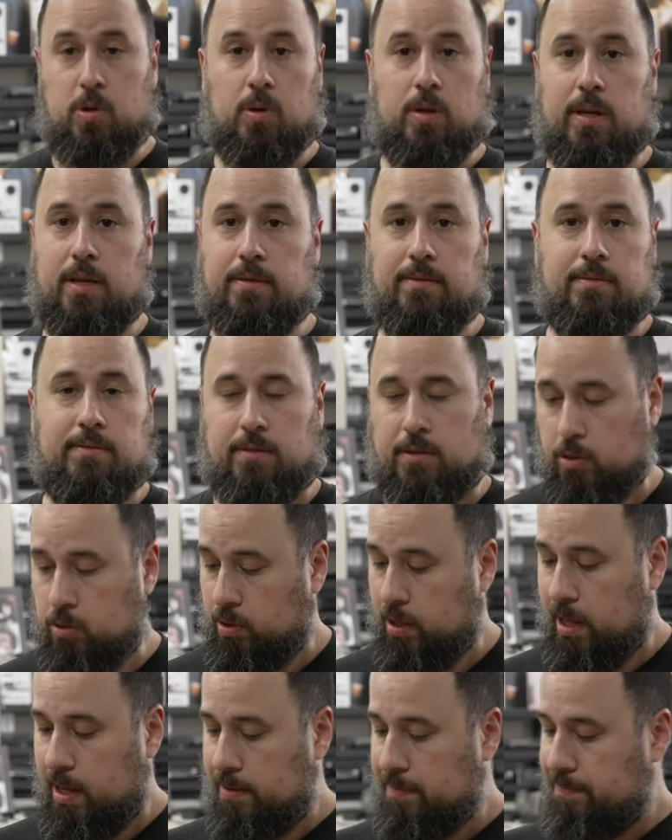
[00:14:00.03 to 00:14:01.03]
Newland,
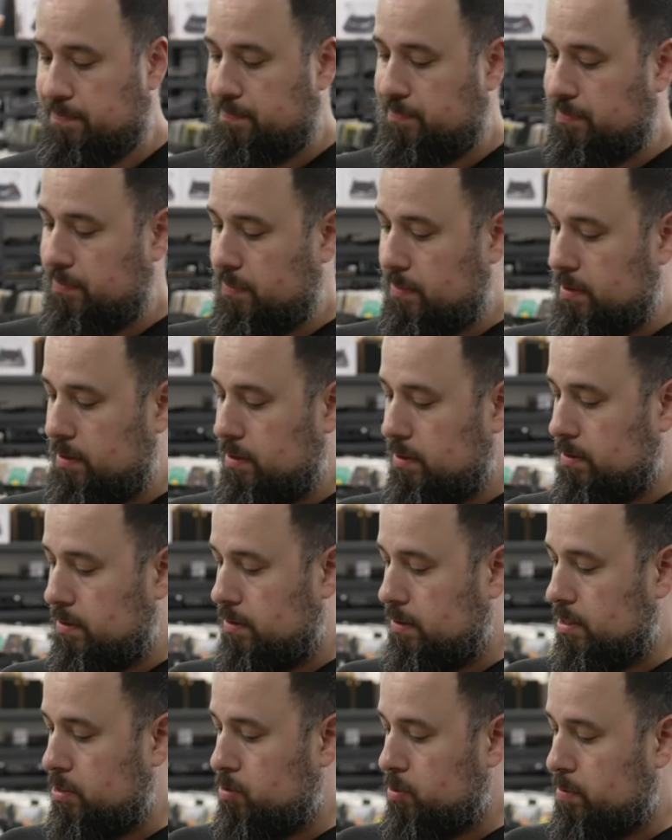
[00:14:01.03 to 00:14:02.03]
Newland,
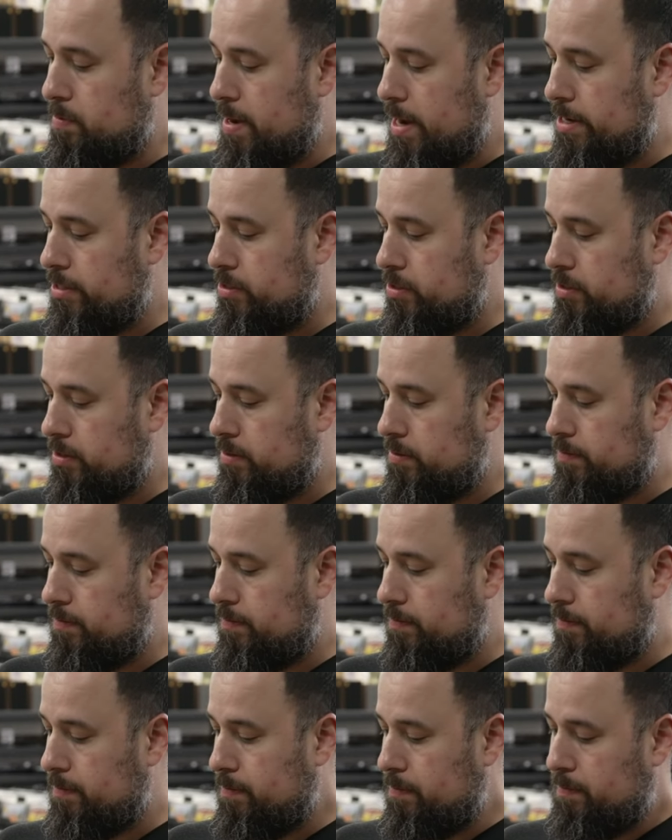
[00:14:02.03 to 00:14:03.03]
these were mastered
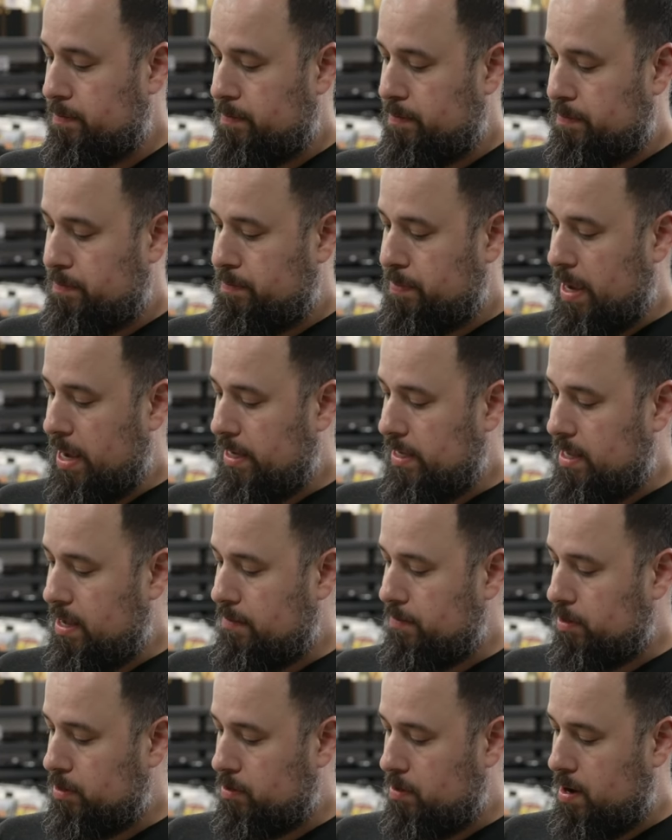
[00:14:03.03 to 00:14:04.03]
by
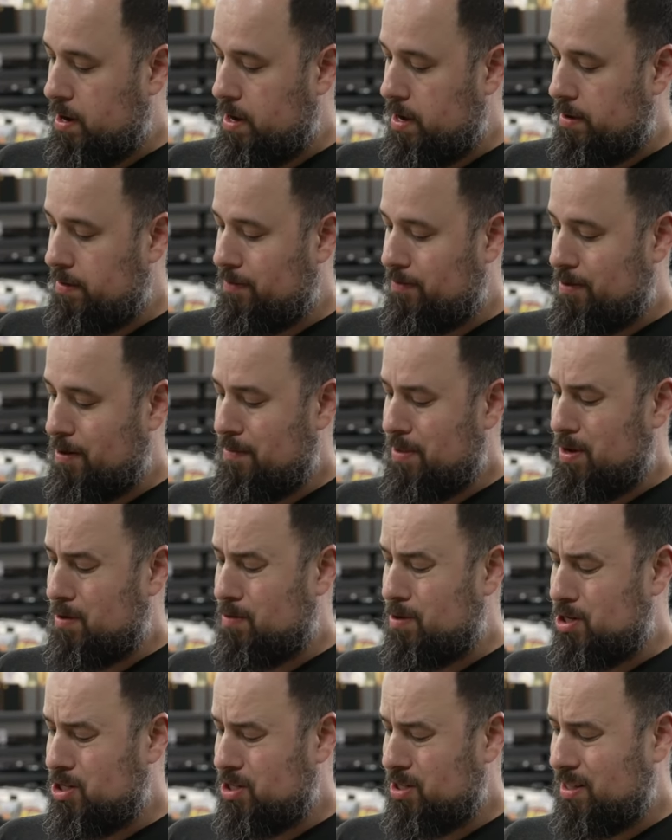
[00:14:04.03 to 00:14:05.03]
Kevin Gray from the
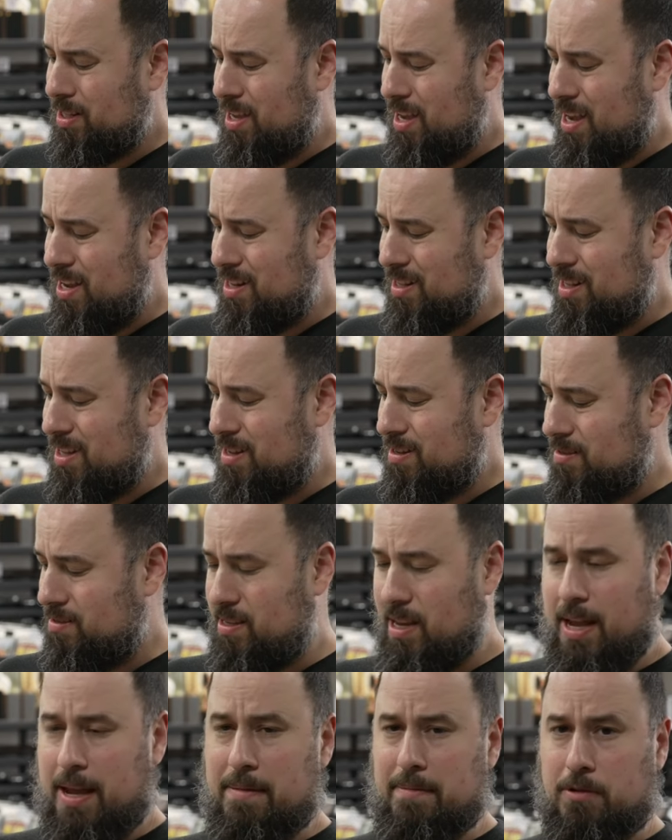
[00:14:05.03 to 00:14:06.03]
original analog
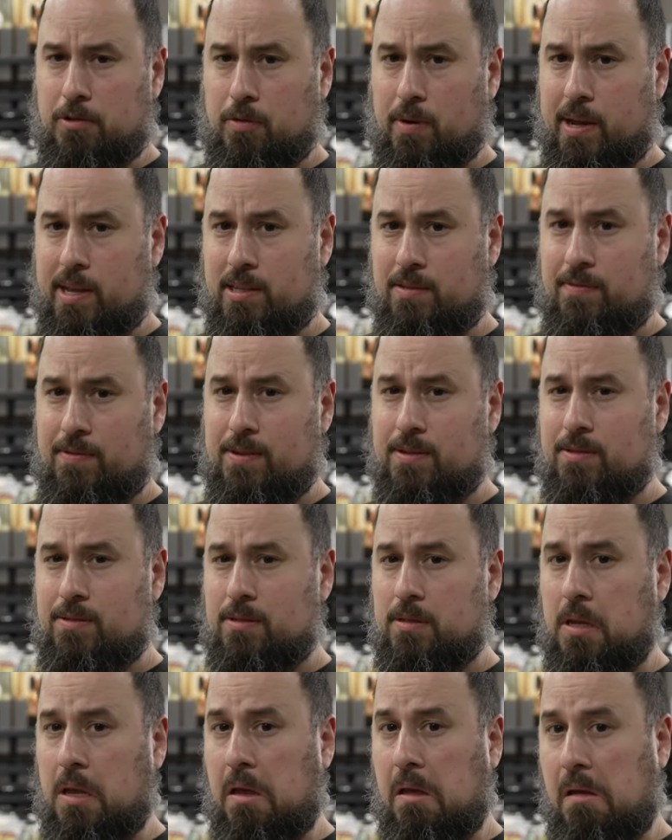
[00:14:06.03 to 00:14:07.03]
tape
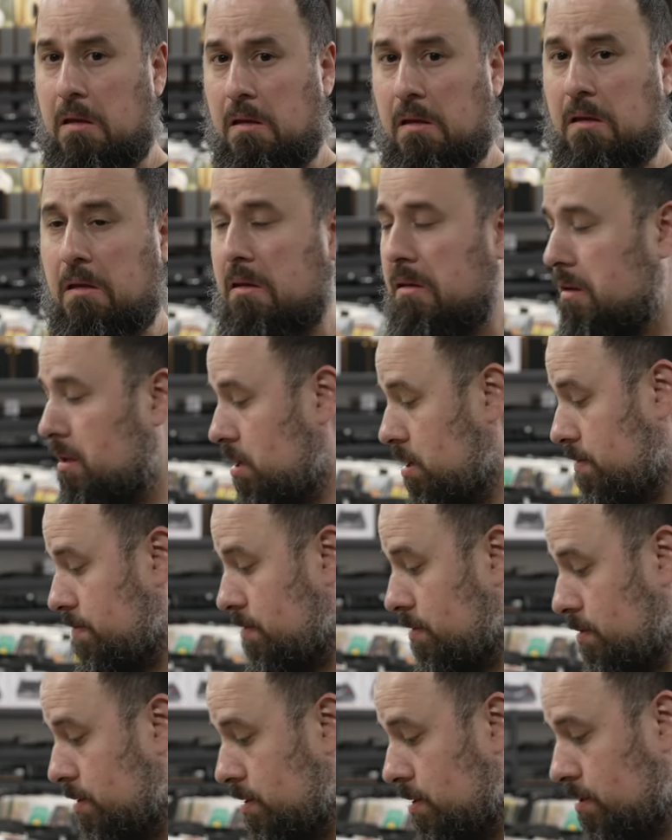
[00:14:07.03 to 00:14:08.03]
transfers. Uh, I have
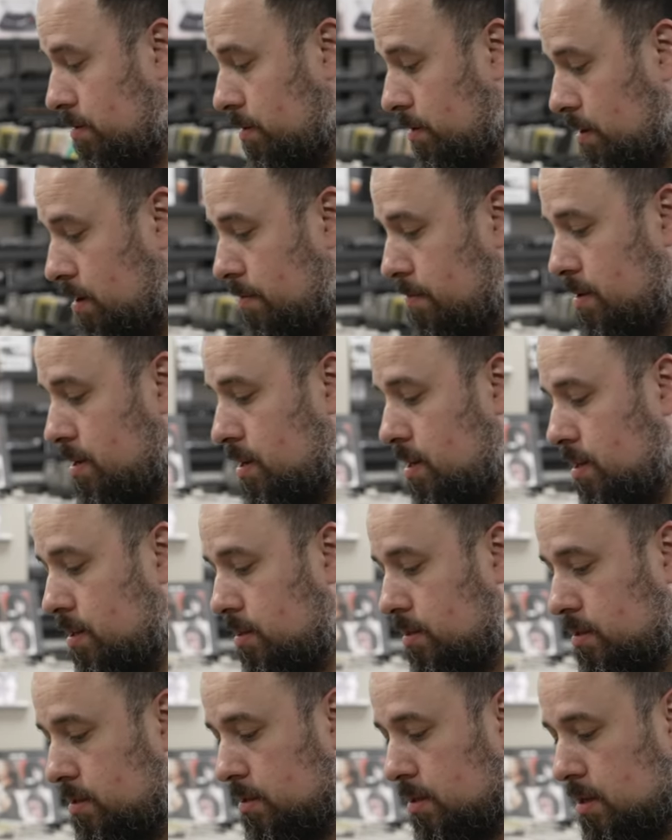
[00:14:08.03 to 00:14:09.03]
no idea what that
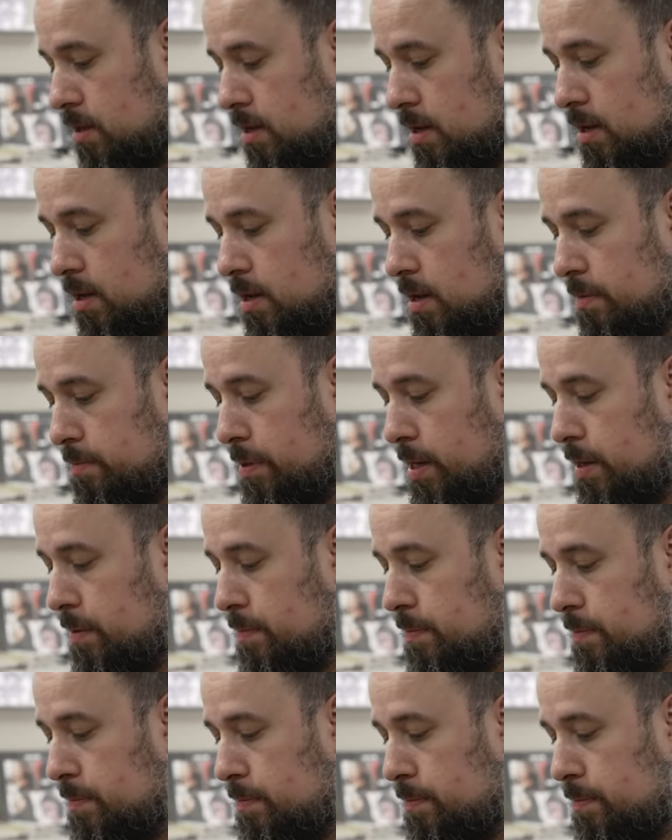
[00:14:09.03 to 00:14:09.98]
means, but